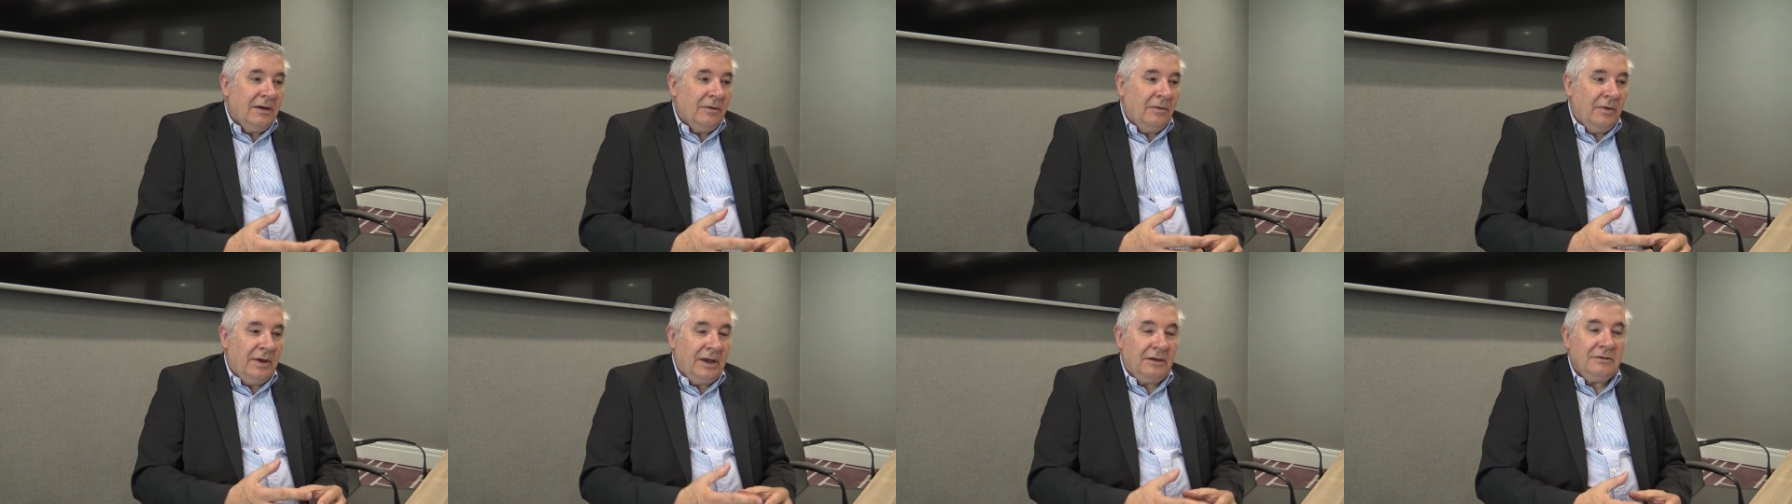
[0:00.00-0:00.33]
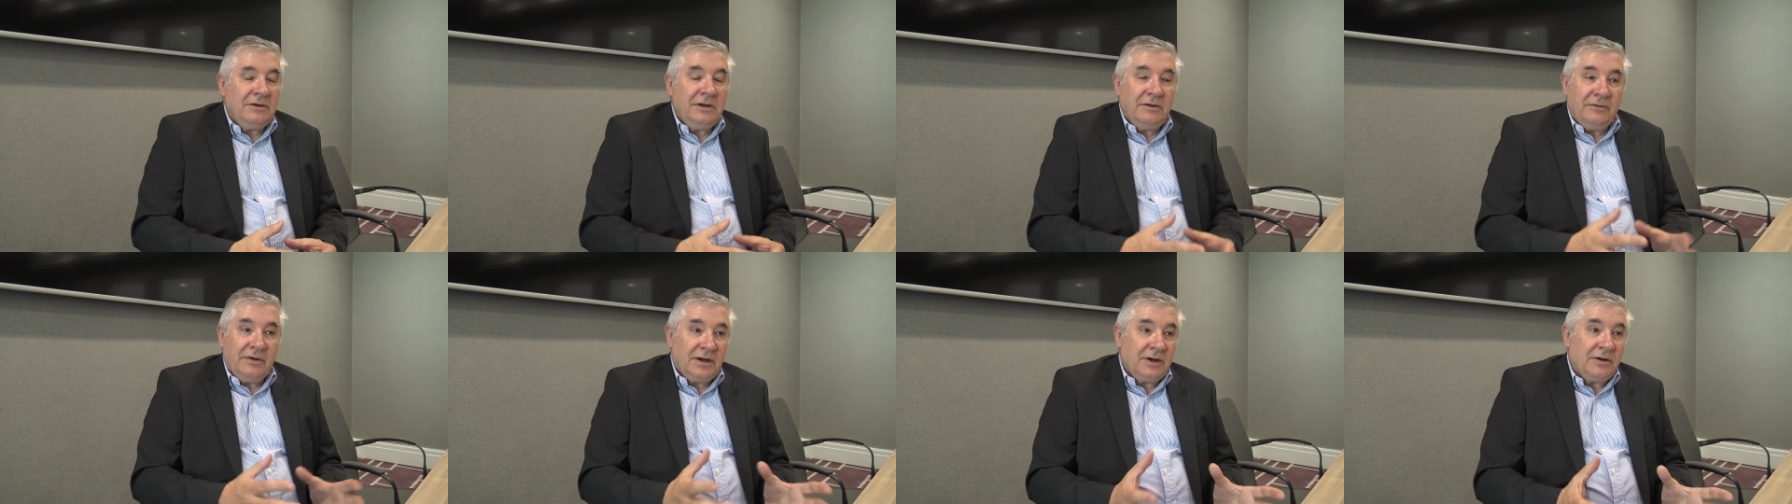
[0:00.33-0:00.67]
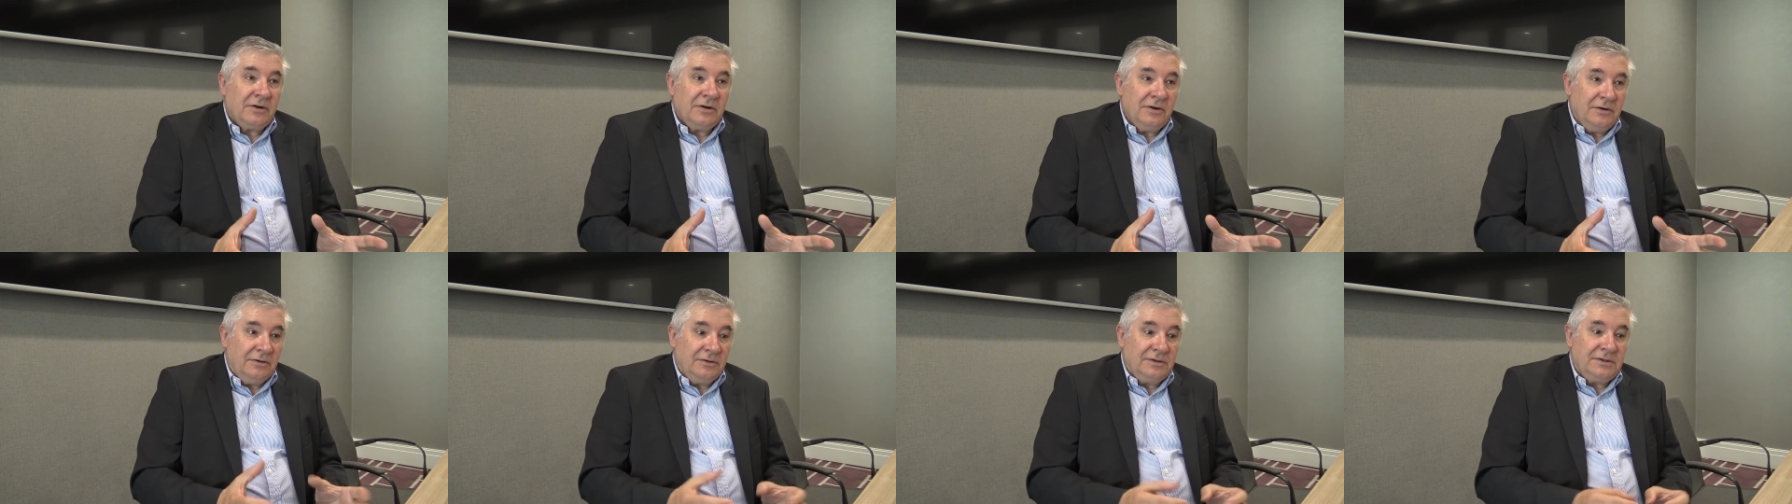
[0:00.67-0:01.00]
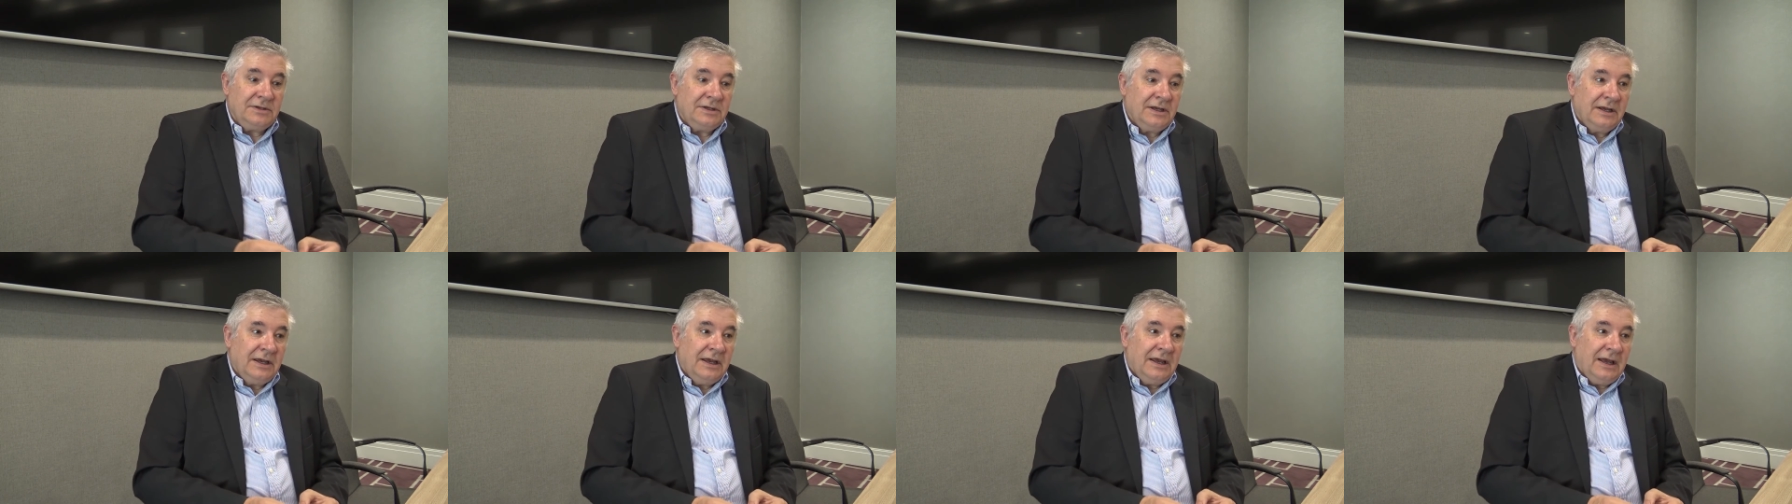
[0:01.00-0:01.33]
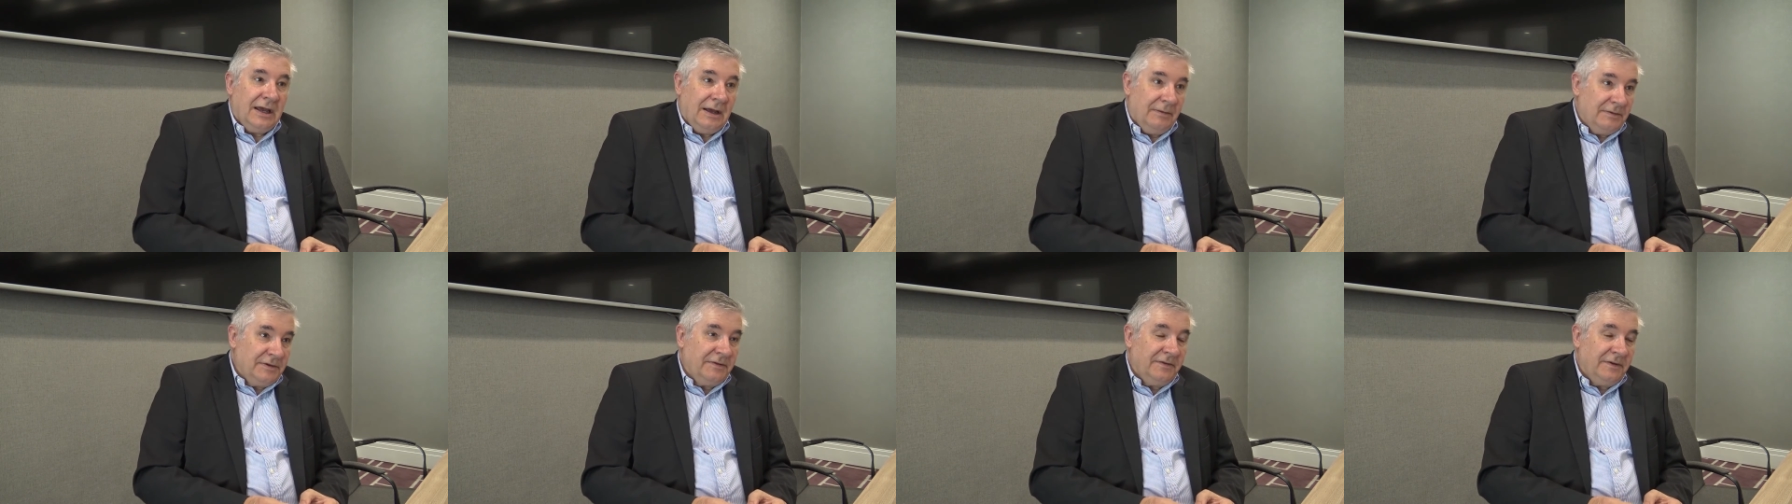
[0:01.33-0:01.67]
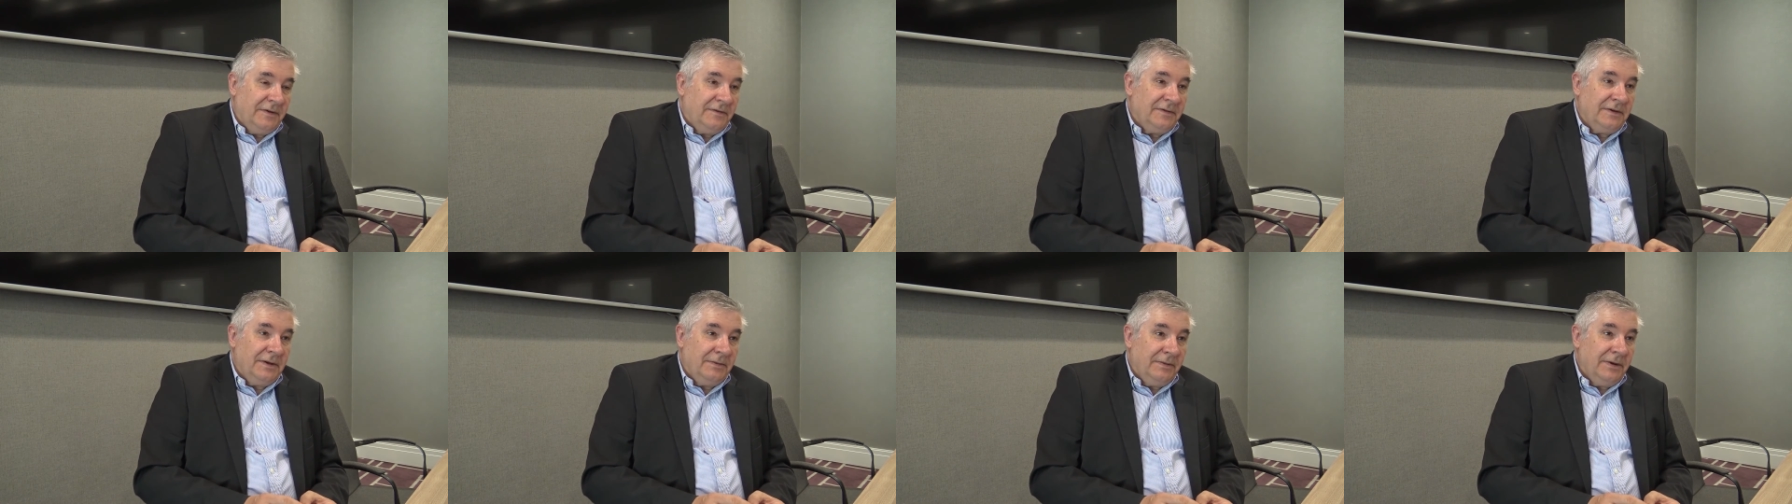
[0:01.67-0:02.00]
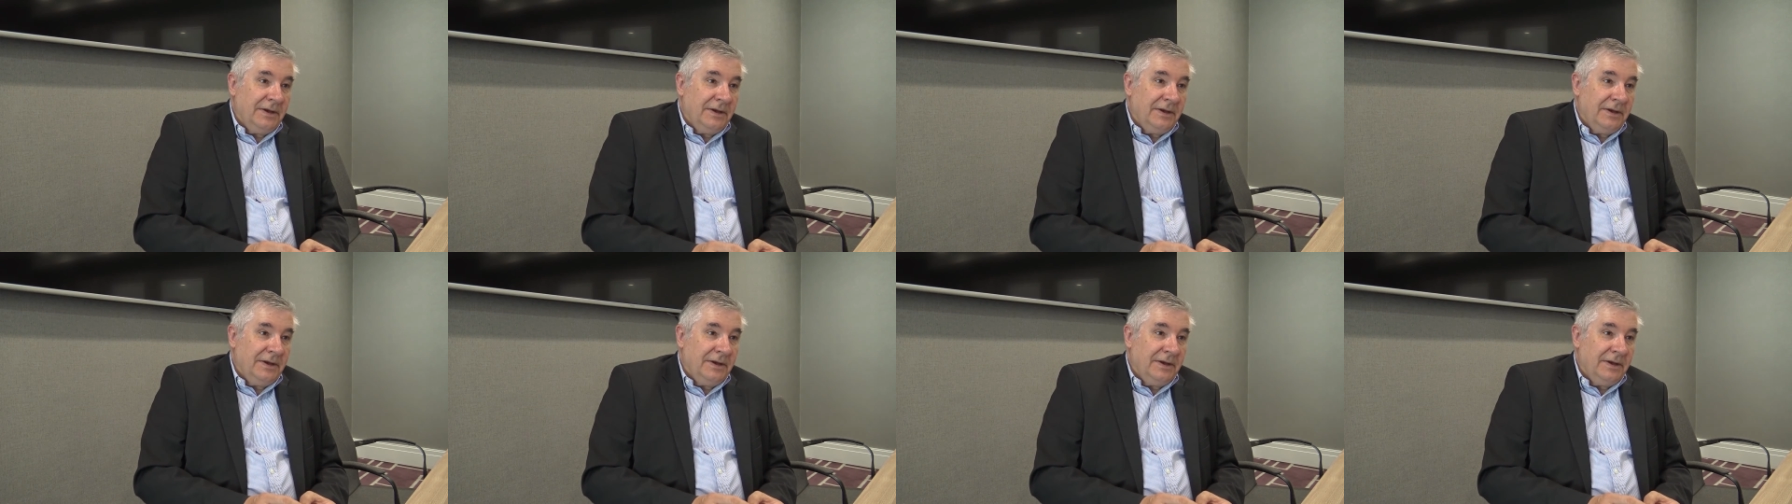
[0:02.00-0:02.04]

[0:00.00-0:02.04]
We only recruit up to 50